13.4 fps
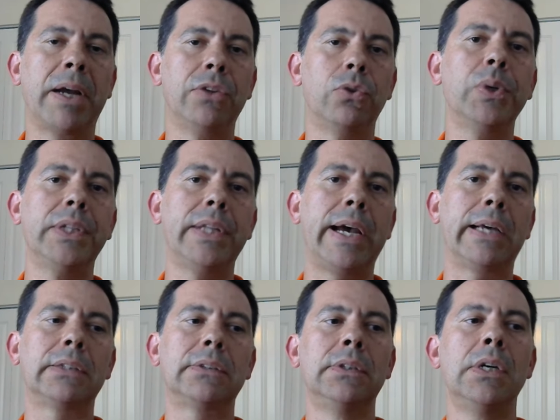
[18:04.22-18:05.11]
doing
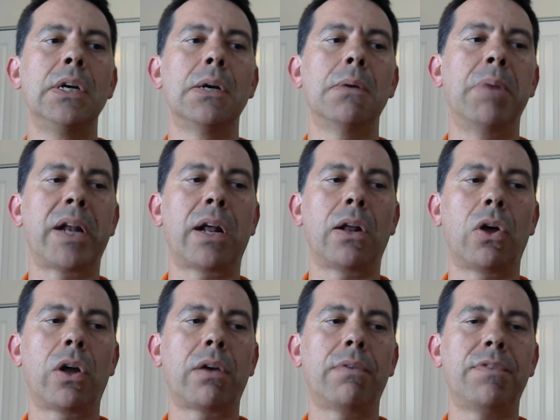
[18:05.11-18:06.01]
that but a
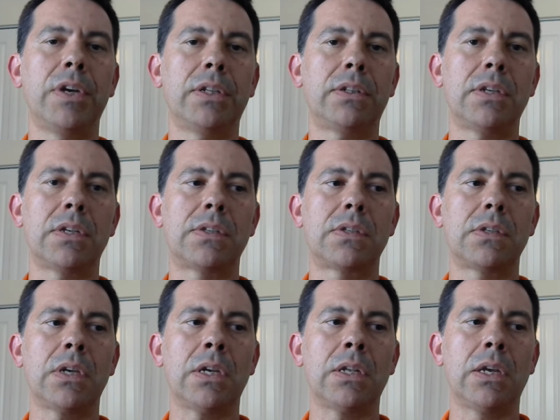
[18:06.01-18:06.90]
lot of it
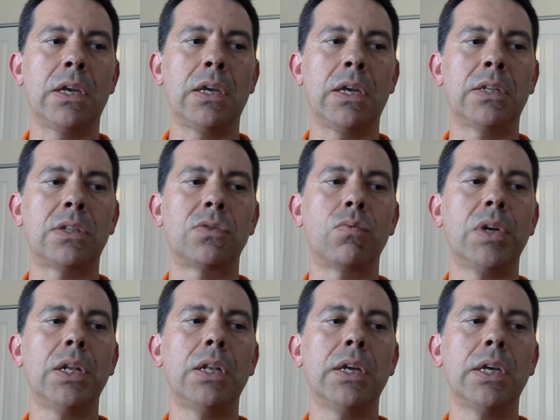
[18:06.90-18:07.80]
it's it, it's
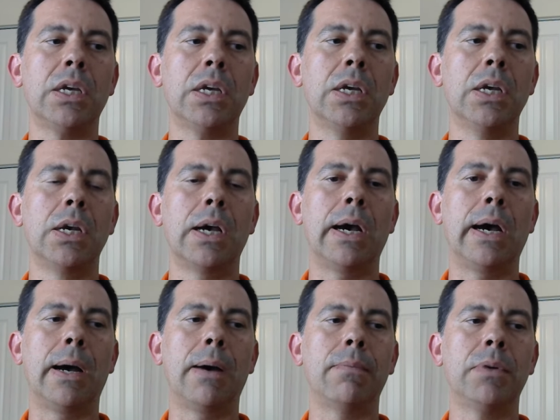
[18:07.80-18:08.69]
really
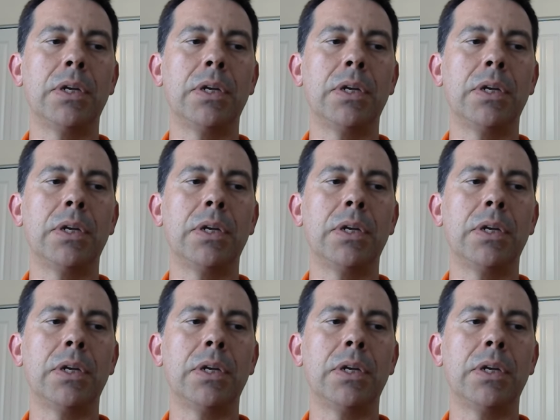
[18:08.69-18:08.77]
uh,